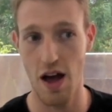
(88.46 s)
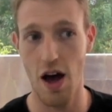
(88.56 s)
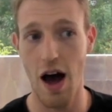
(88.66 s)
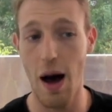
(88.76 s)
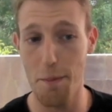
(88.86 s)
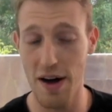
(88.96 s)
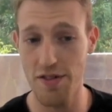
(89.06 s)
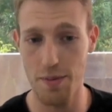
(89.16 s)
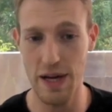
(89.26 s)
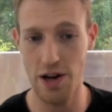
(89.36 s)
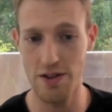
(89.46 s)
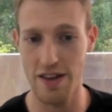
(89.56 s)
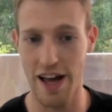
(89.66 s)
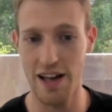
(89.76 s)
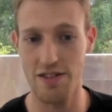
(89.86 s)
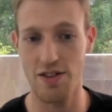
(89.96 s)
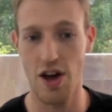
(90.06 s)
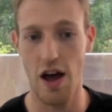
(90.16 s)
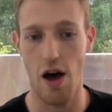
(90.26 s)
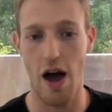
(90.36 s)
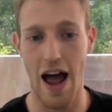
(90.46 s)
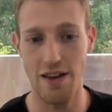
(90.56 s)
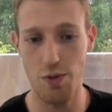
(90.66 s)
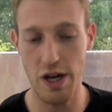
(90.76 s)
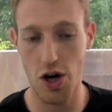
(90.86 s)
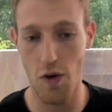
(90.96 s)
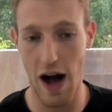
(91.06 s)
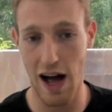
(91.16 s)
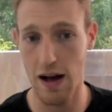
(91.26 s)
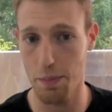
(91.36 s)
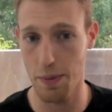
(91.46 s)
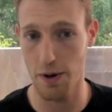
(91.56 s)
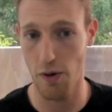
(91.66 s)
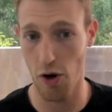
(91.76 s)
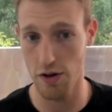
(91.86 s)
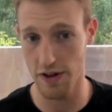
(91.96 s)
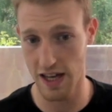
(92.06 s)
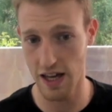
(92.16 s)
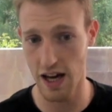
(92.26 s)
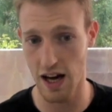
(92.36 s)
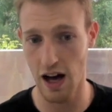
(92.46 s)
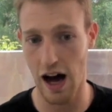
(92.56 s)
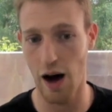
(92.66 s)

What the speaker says: Above and beyond that, as we go up over here,